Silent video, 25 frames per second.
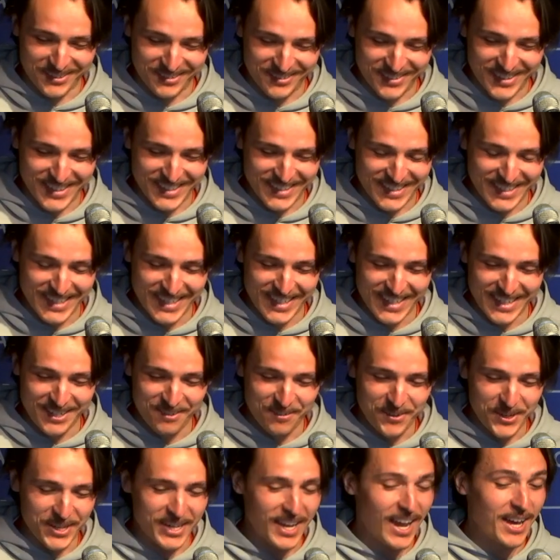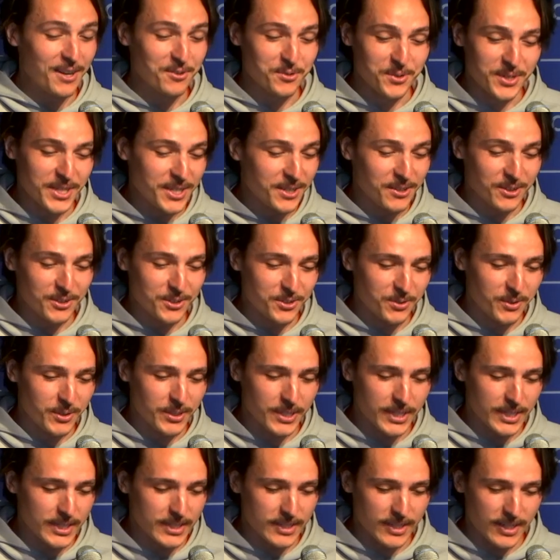right? We can't really control
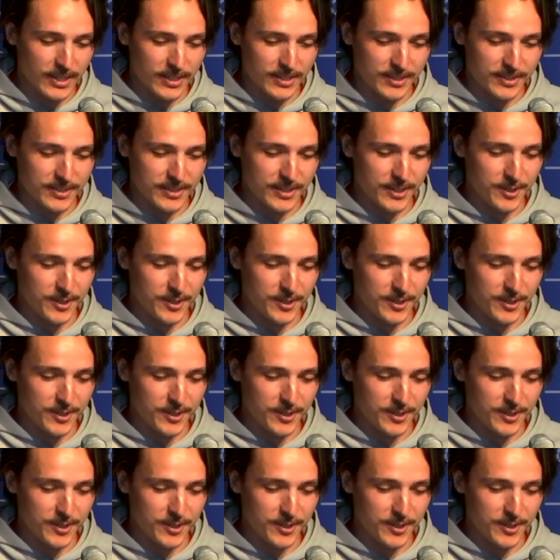that, and